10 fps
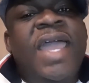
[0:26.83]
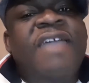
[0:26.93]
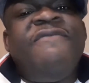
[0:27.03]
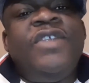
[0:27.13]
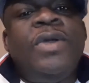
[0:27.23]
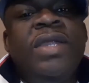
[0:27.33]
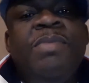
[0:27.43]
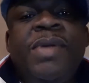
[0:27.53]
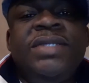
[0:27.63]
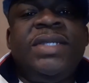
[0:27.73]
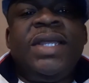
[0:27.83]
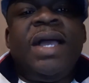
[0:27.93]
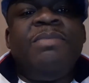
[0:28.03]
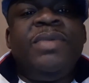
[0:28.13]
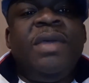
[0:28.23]
every other person
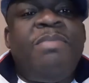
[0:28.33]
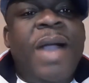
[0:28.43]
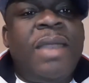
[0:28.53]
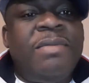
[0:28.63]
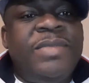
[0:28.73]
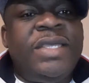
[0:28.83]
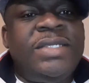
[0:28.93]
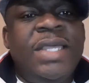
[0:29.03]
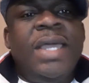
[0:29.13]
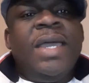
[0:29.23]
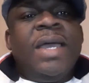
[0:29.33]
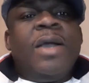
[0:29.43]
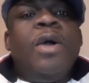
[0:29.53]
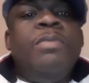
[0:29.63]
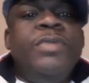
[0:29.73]
can be a part of this
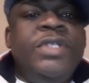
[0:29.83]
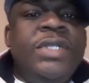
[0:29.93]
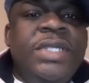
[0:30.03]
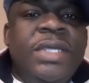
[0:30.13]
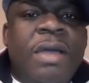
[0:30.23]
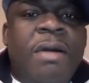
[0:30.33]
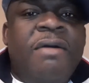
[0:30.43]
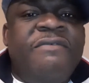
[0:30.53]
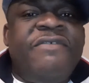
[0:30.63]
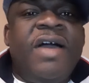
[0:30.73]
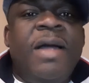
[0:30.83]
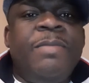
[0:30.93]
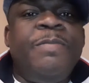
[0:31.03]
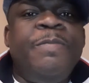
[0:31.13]
community of